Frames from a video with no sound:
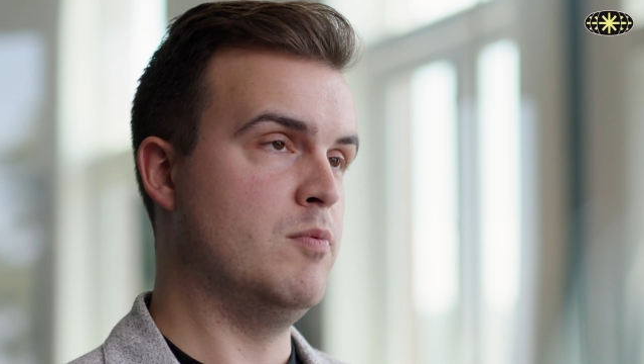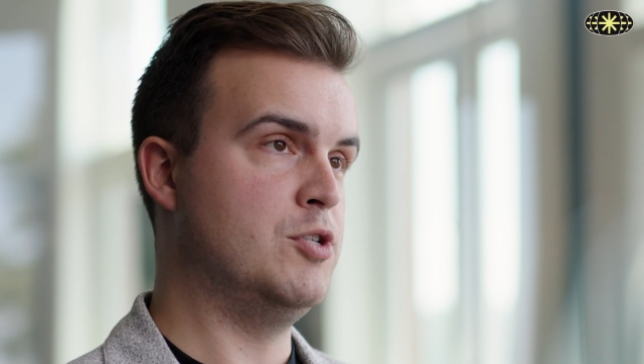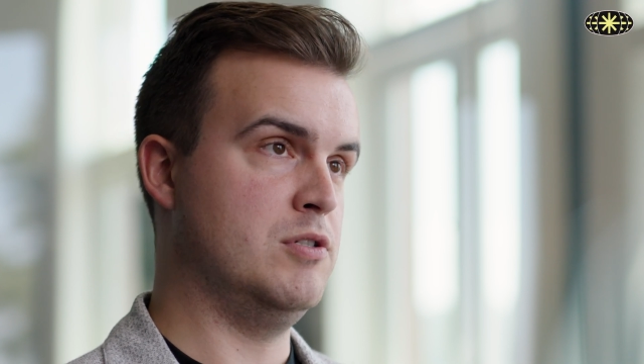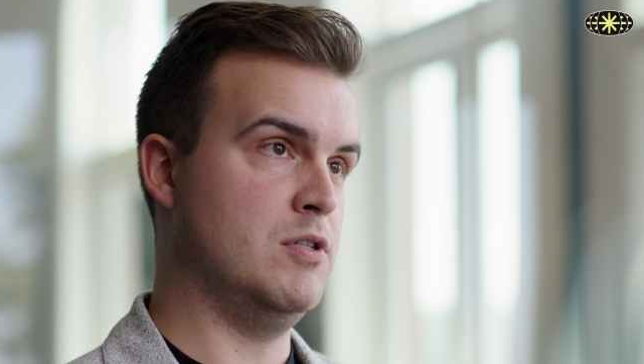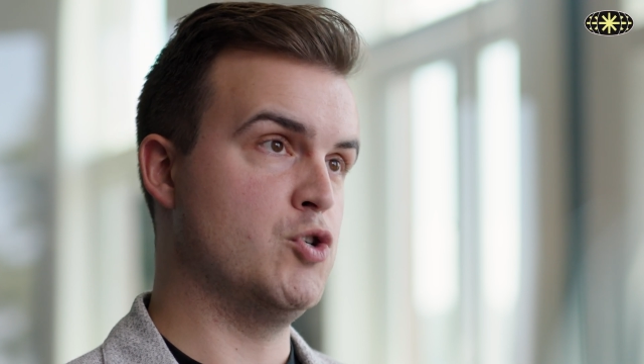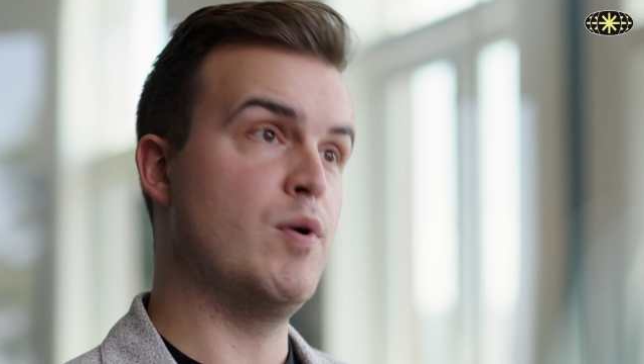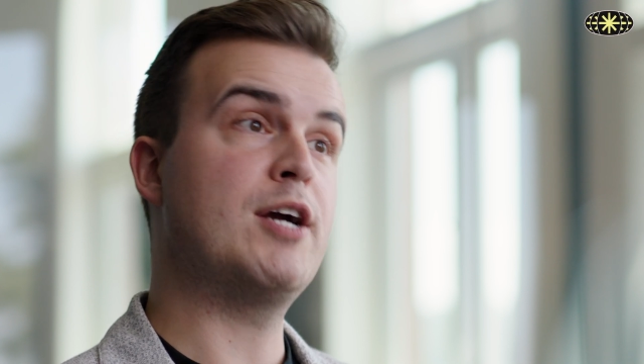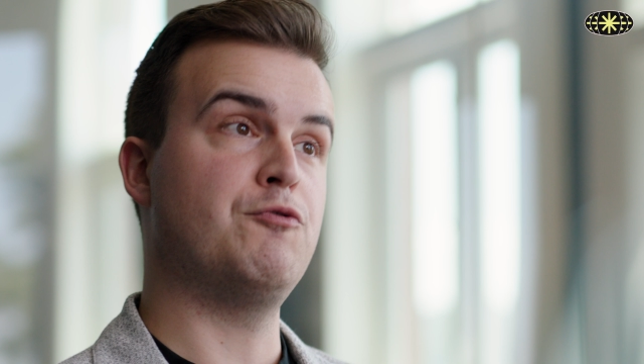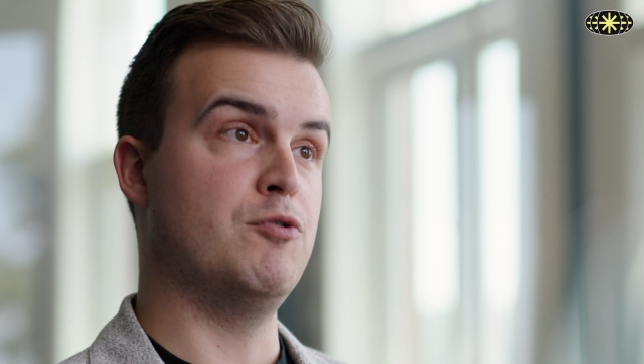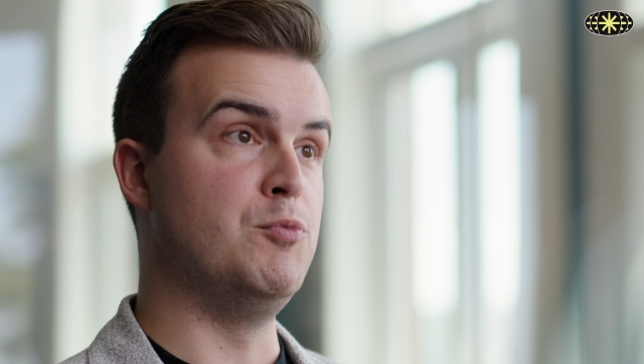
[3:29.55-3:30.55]
which is the
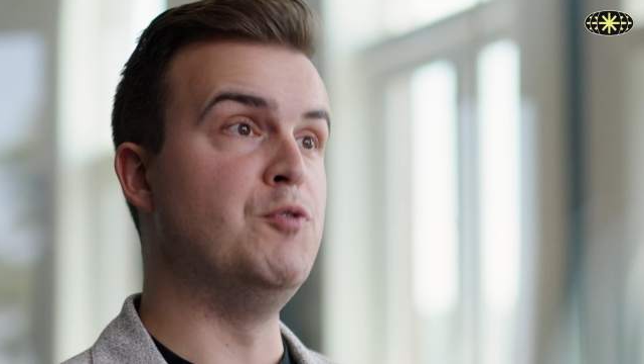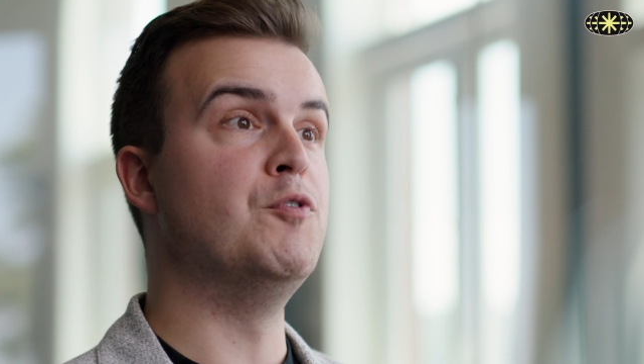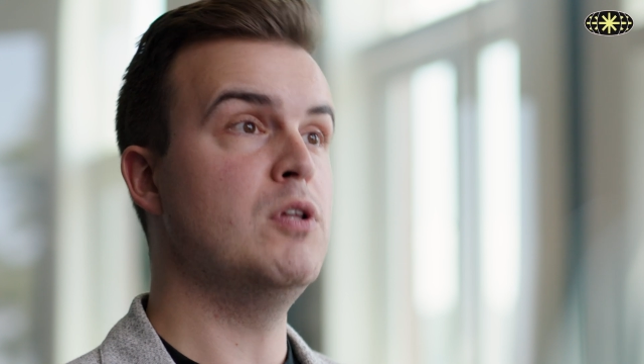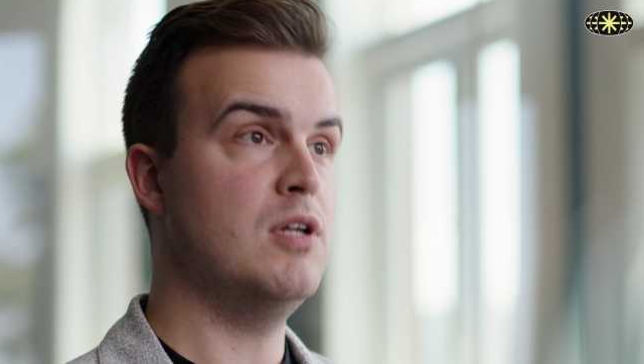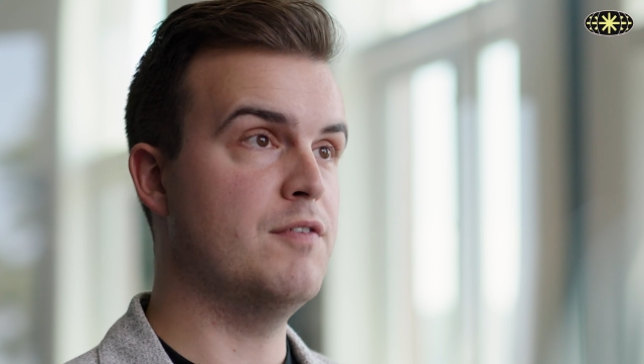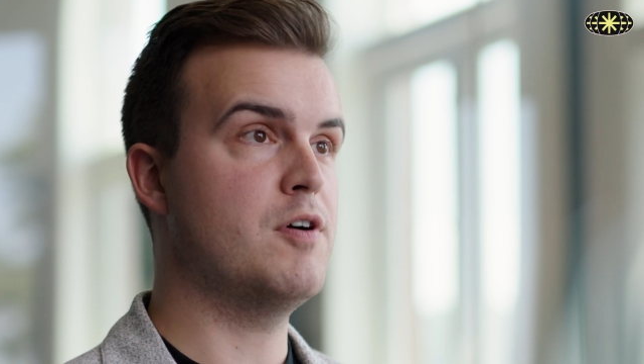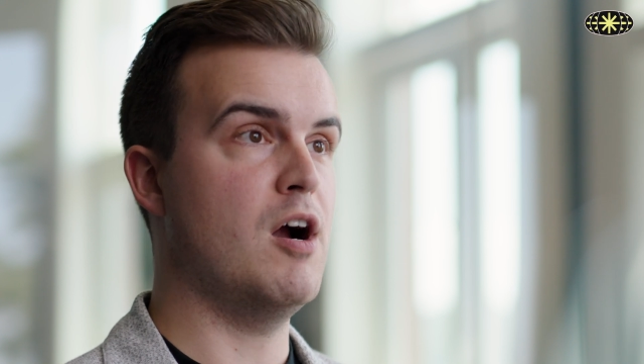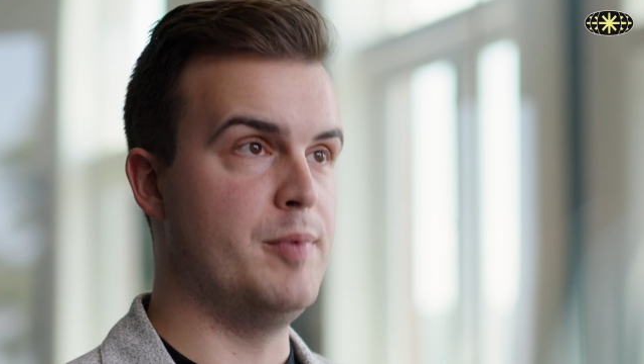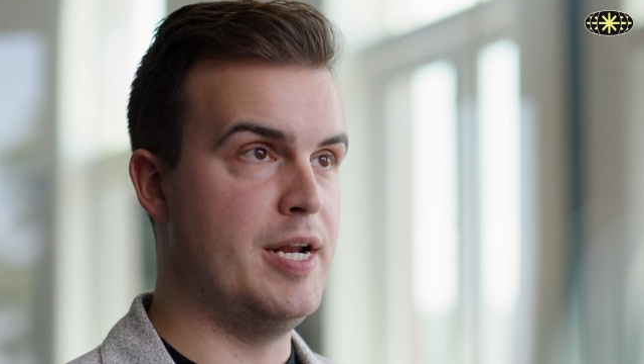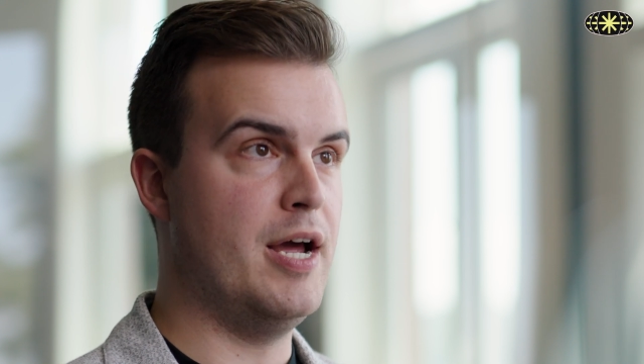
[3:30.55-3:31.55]
direct removal of
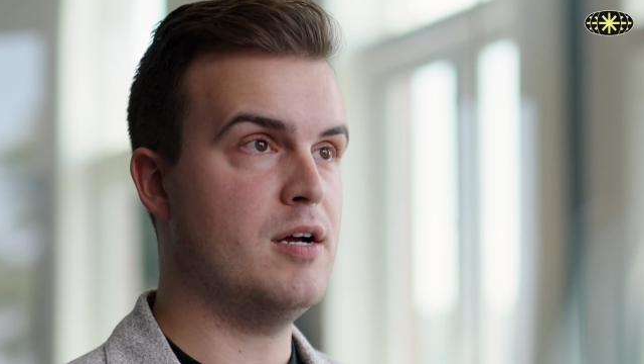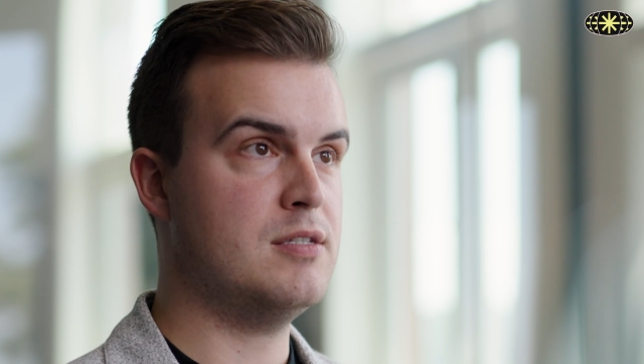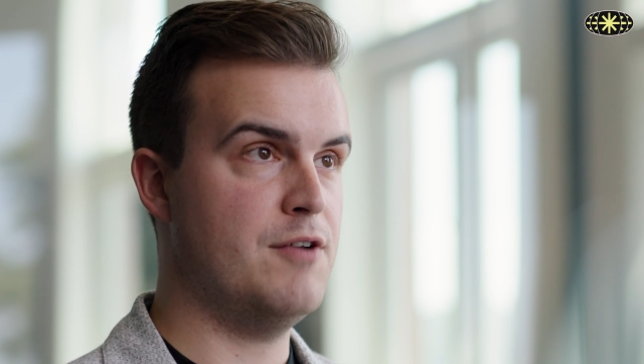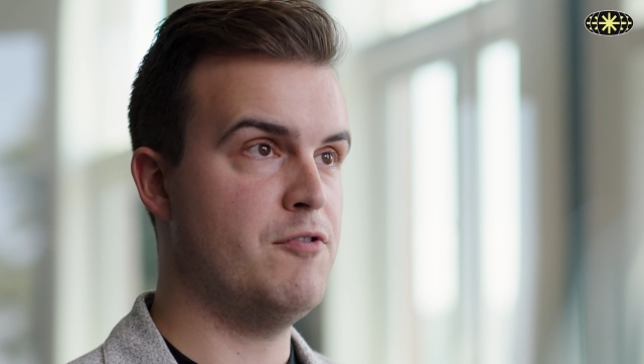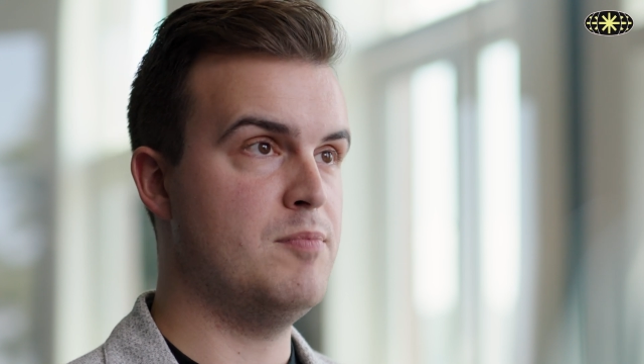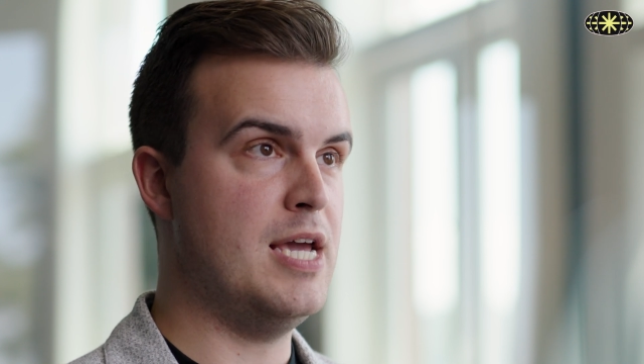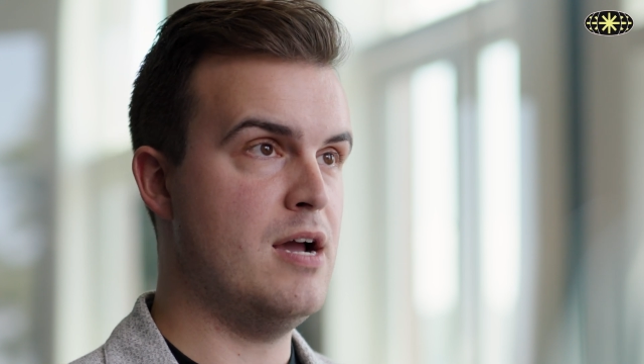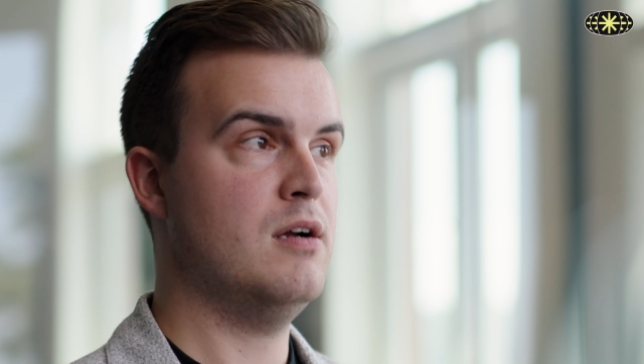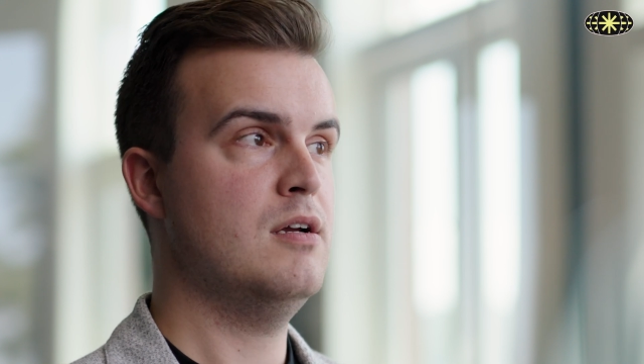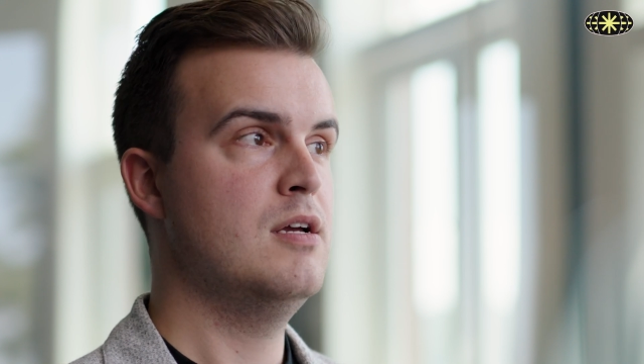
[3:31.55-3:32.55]
carbon dioxide from the
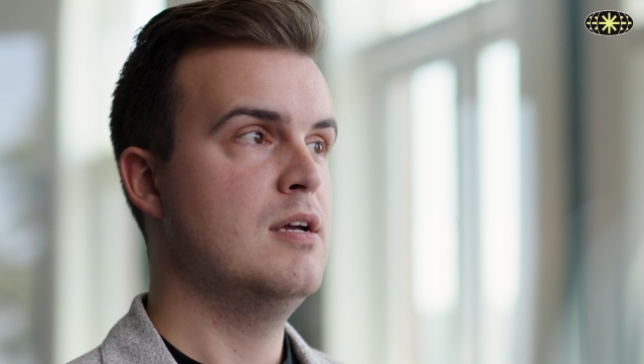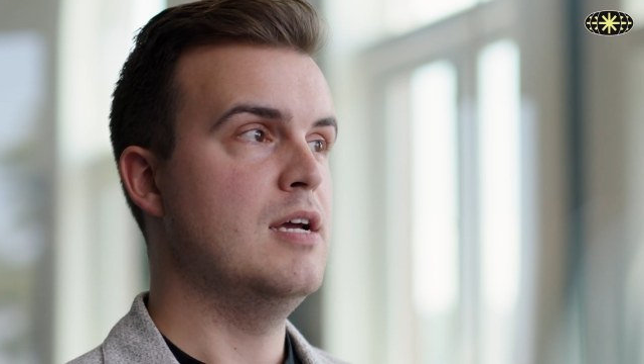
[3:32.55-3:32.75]
air.